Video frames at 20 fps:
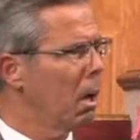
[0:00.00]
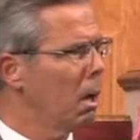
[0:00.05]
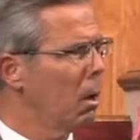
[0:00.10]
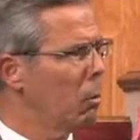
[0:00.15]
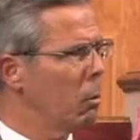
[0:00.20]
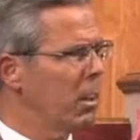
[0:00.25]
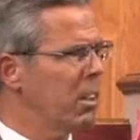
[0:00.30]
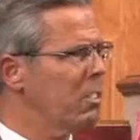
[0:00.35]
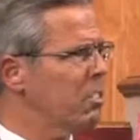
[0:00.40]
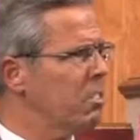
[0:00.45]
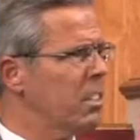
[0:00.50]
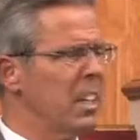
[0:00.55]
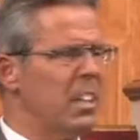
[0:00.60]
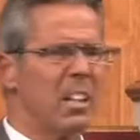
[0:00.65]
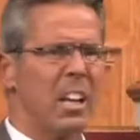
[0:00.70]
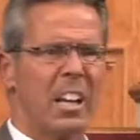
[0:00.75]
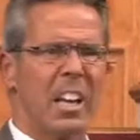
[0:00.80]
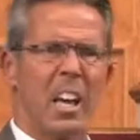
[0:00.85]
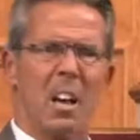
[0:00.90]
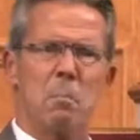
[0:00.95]
We just need
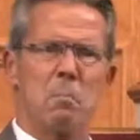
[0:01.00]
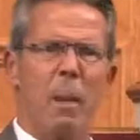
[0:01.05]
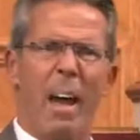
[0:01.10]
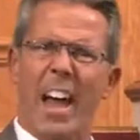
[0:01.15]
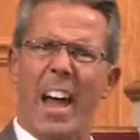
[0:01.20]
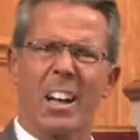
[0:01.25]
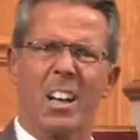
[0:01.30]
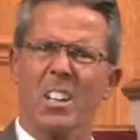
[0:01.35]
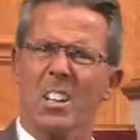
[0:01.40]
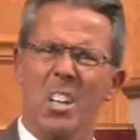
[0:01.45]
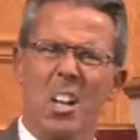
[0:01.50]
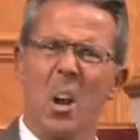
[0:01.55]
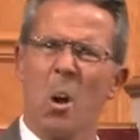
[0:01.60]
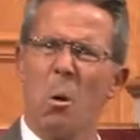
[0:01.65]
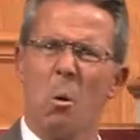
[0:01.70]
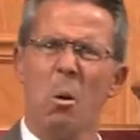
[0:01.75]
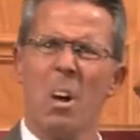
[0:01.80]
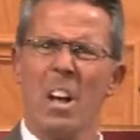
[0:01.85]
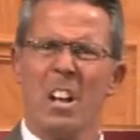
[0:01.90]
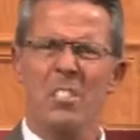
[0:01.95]
to get back. You
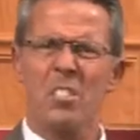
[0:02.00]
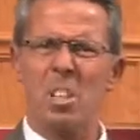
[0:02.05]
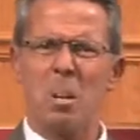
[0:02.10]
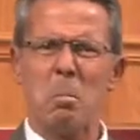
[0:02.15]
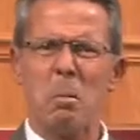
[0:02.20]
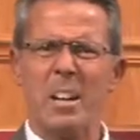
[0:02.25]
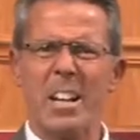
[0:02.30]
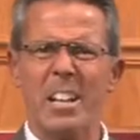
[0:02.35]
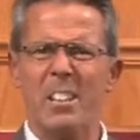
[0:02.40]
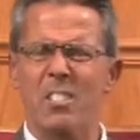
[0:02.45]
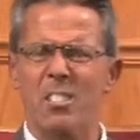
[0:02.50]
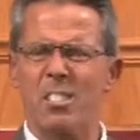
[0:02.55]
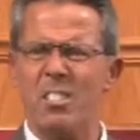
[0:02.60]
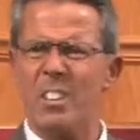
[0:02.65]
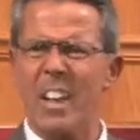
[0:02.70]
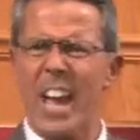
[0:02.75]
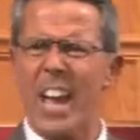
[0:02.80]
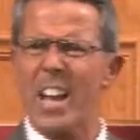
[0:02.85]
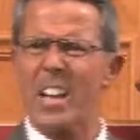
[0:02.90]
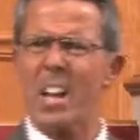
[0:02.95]
know, somebody needs to
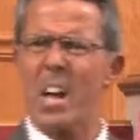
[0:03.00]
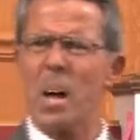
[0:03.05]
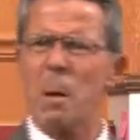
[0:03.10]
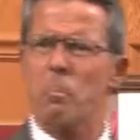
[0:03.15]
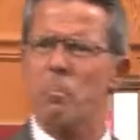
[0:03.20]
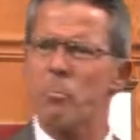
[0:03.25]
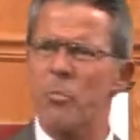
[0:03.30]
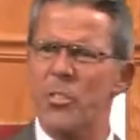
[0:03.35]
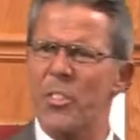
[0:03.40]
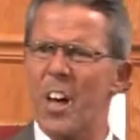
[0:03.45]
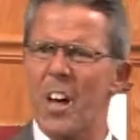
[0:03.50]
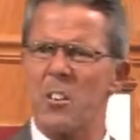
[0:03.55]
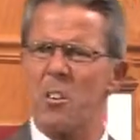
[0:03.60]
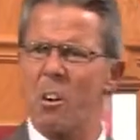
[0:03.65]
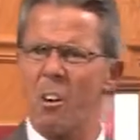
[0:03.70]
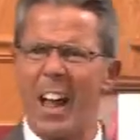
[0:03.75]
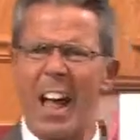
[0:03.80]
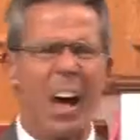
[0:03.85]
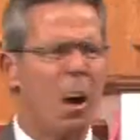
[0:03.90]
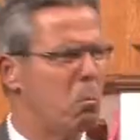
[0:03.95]
stand up and
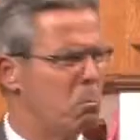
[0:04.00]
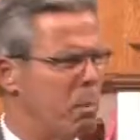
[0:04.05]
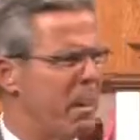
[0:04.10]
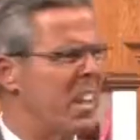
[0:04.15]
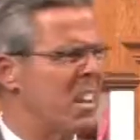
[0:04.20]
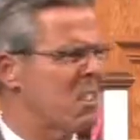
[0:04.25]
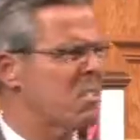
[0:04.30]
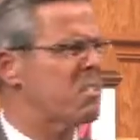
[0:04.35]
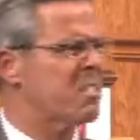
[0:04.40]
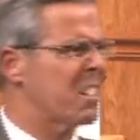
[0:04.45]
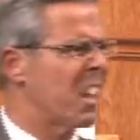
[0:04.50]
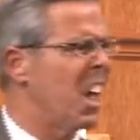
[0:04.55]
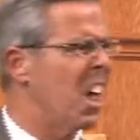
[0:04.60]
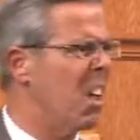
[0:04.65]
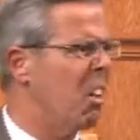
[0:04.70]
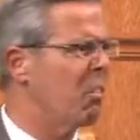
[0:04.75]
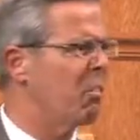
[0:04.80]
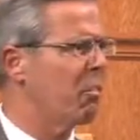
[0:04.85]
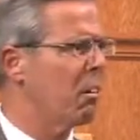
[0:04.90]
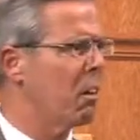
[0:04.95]
thunder out be yourself.